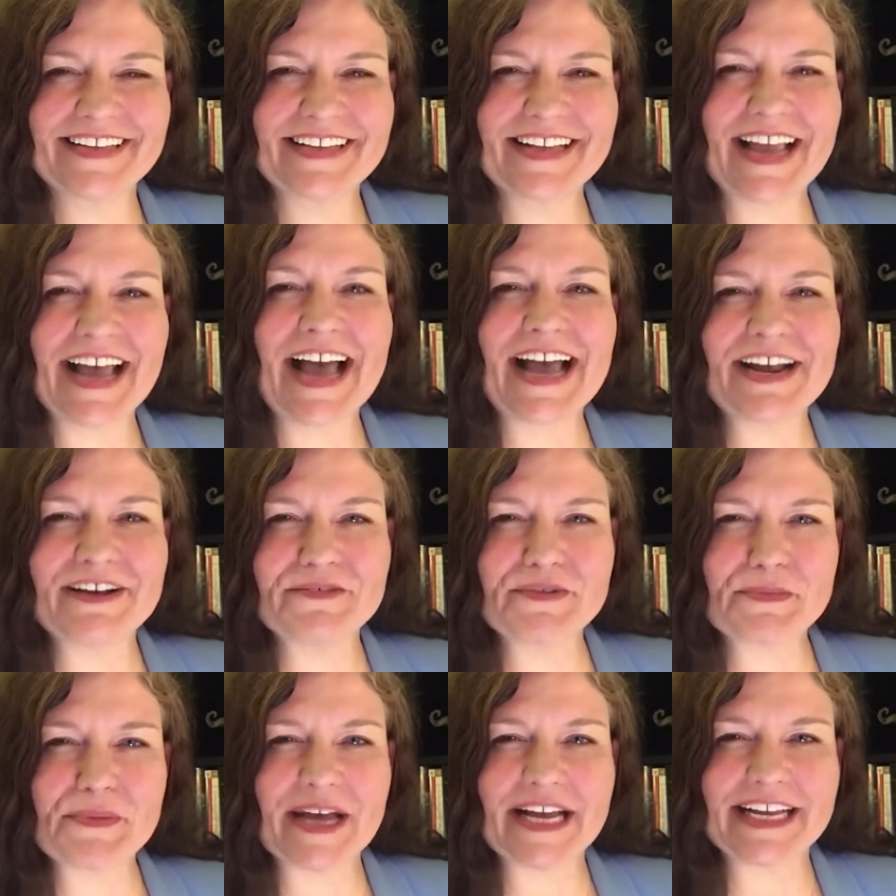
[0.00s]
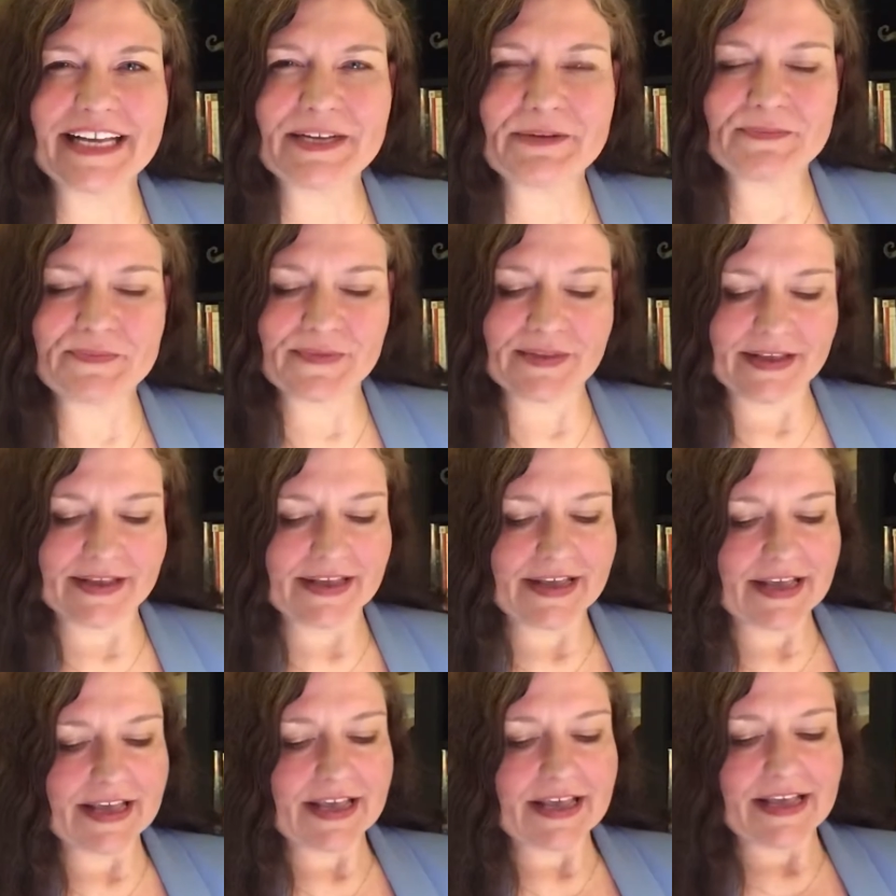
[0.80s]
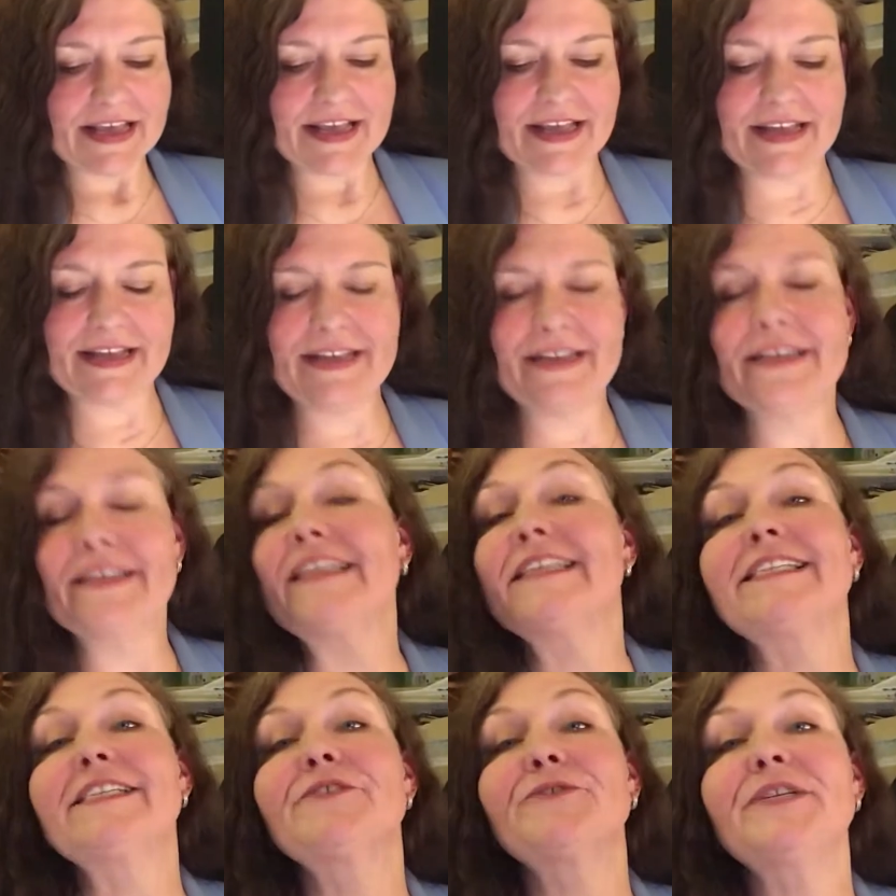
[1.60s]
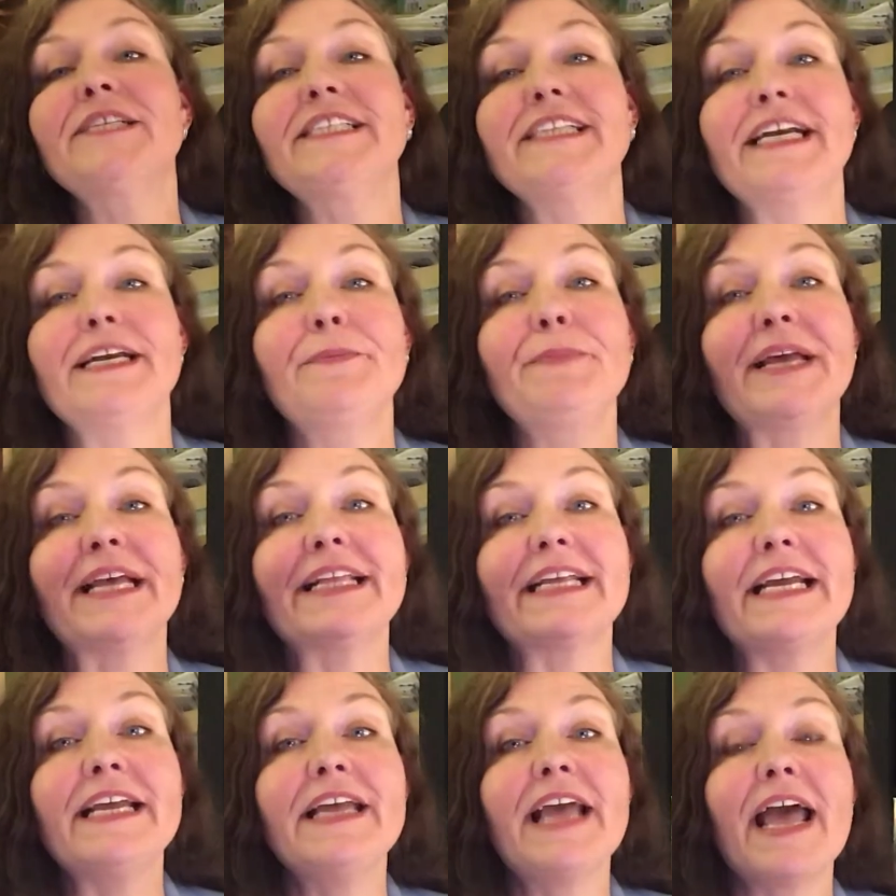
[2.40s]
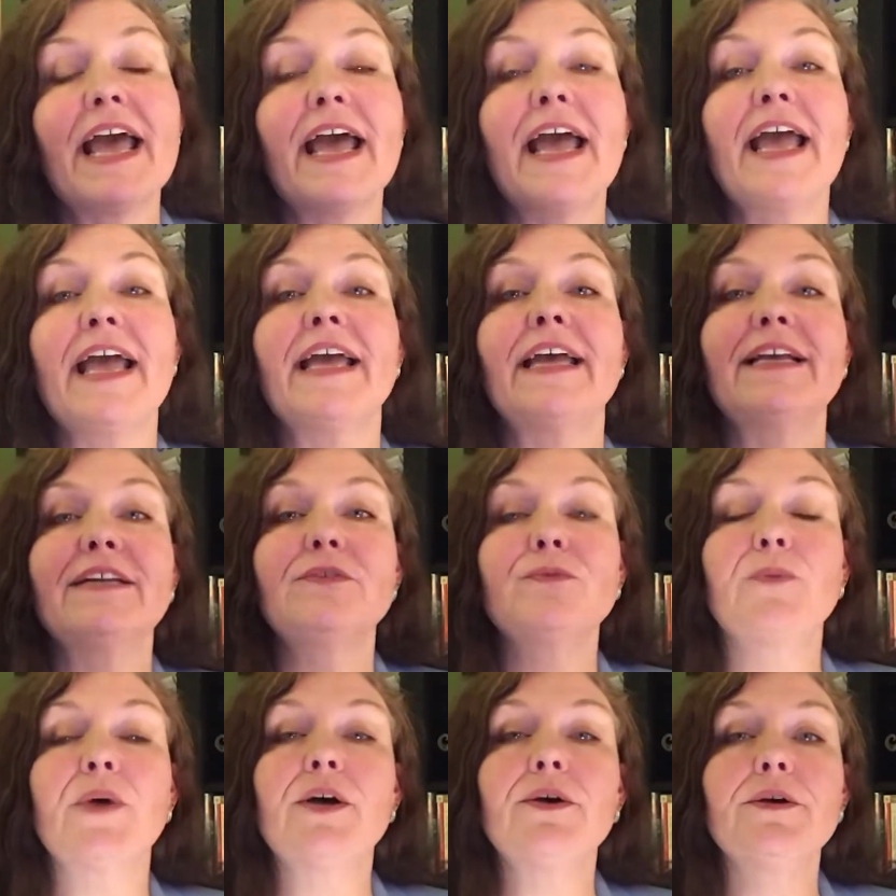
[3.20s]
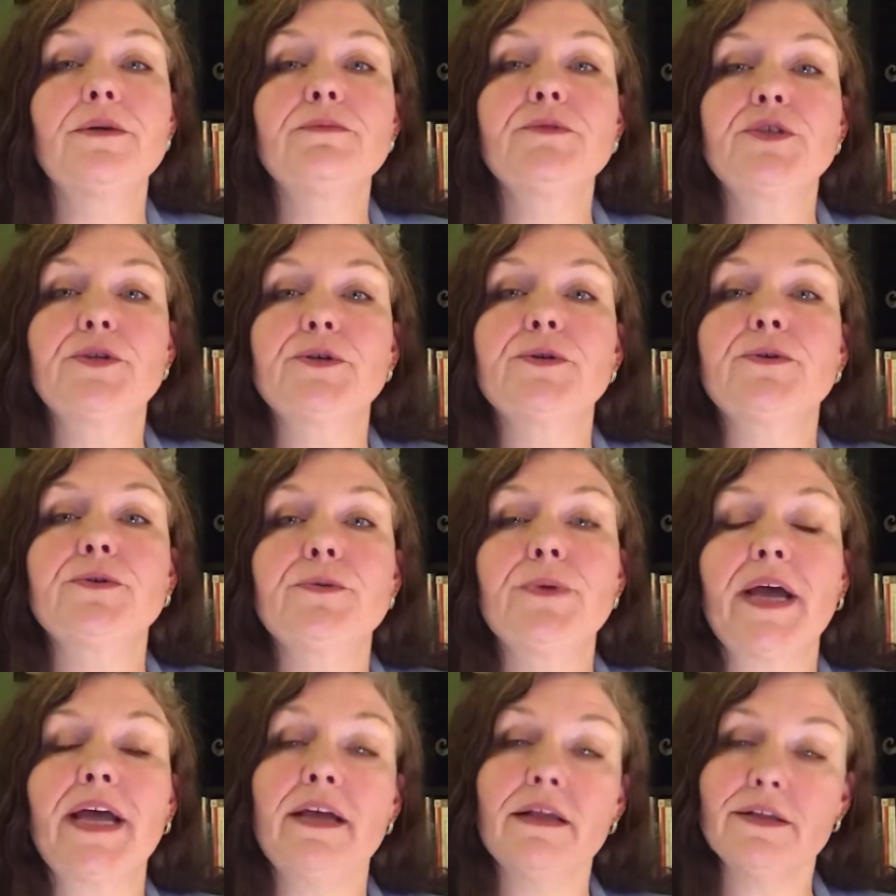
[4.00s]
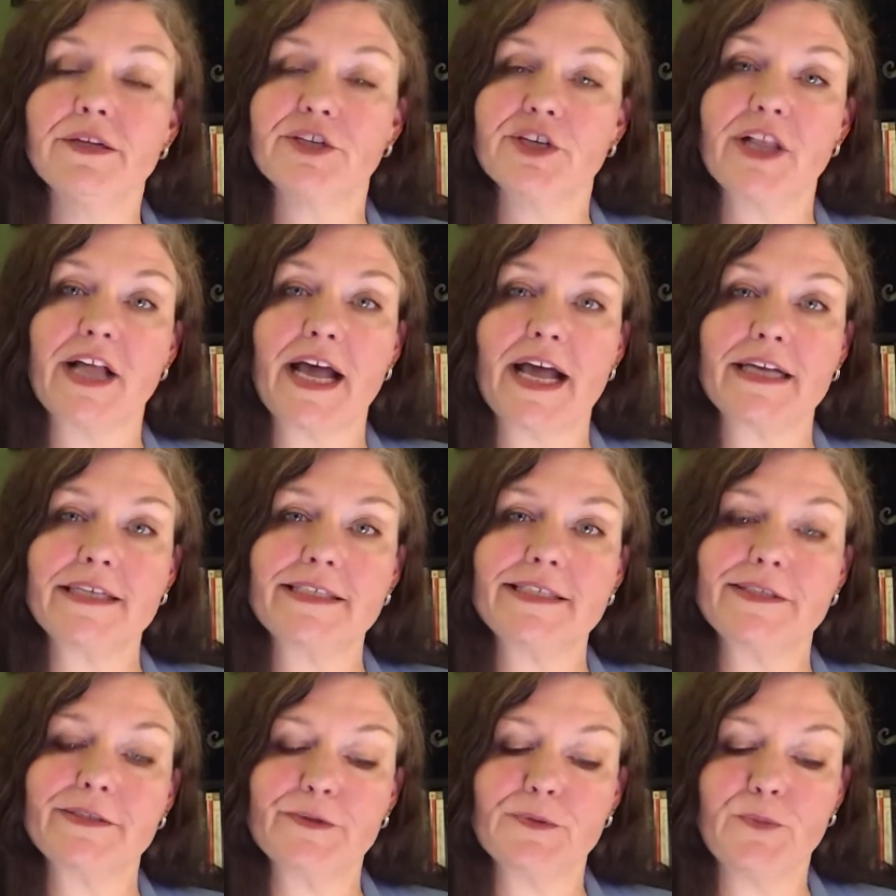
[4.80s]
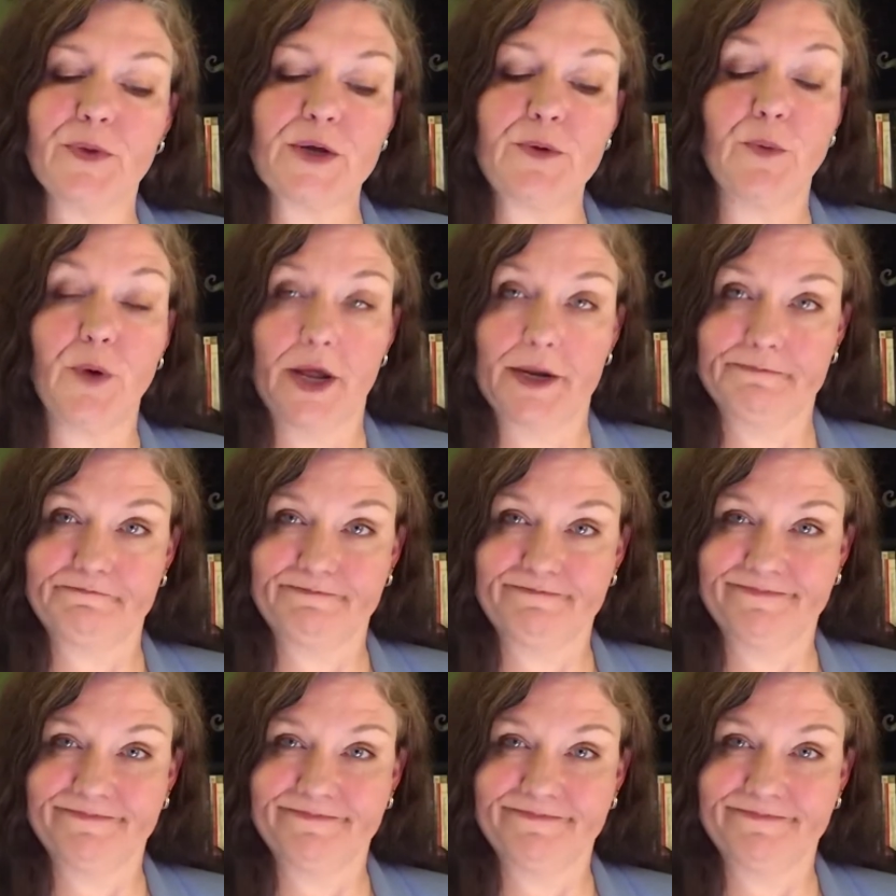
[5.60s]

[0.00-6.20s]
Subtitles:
Hi, everybody. This is Christina Bentley, and welcome to English class, week 1.